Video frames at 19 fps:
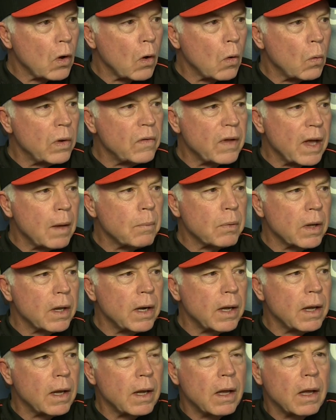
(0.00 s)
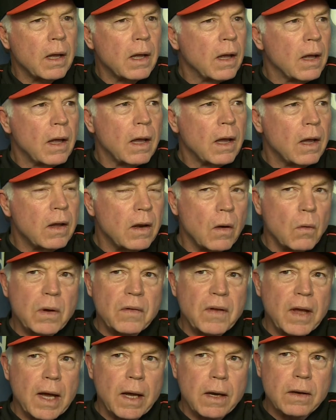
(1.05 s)
No, we've got plenty. Now,
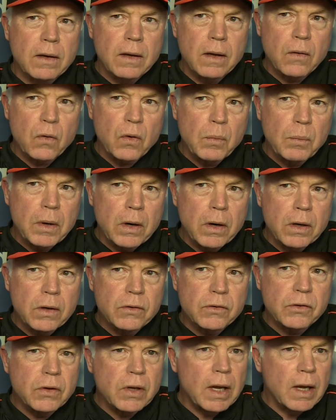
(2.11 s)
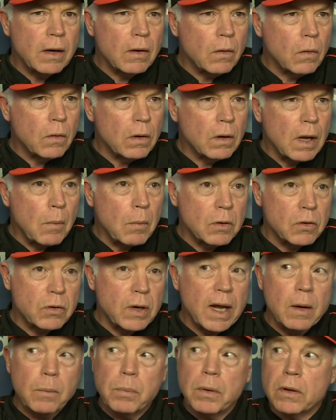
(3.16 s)
we've got Ramirez, you got... Or I'm going to
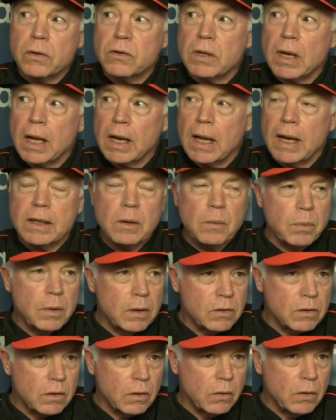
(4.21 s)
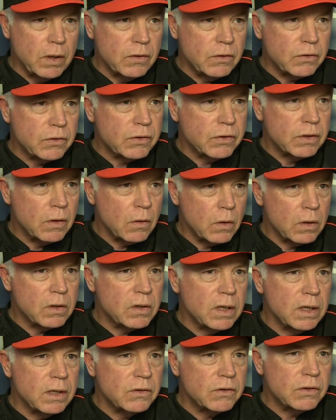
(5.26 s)
try to pitch... I'd like to pitch Luis
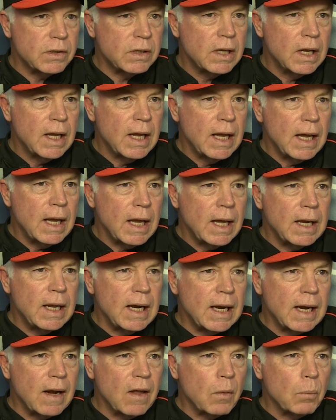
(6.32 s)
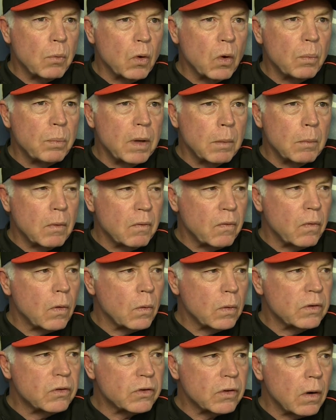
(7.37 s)
Ortiz and in and out of the bullpen
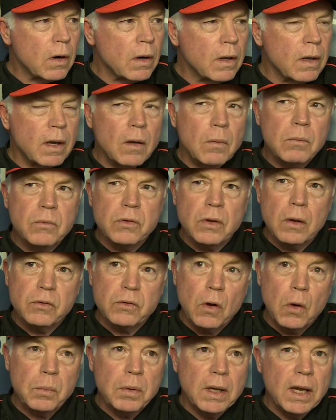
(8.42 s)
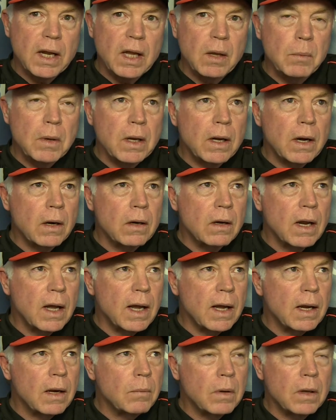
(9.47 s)
before we start him, so I was hoping to get him in there
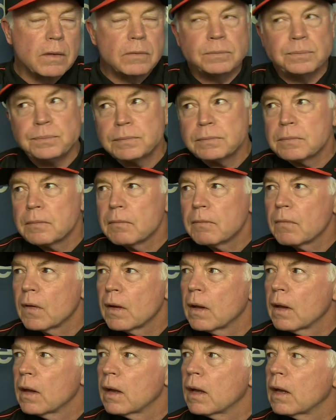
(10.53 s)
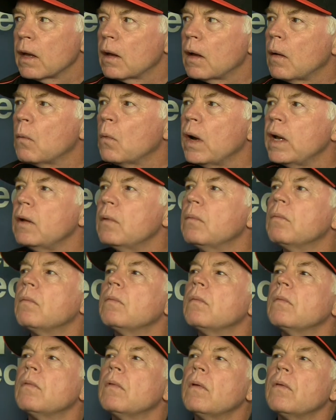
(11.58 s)
tonight, but I'm waiting
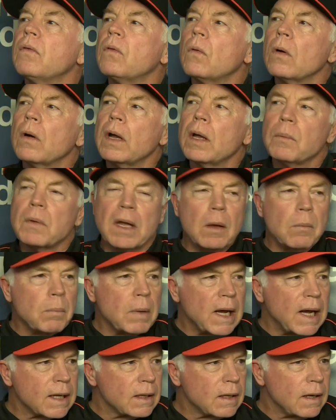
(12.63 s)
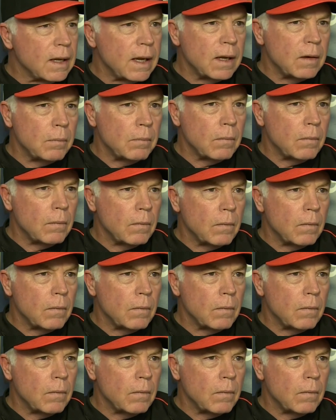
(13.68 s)
for him to get back today,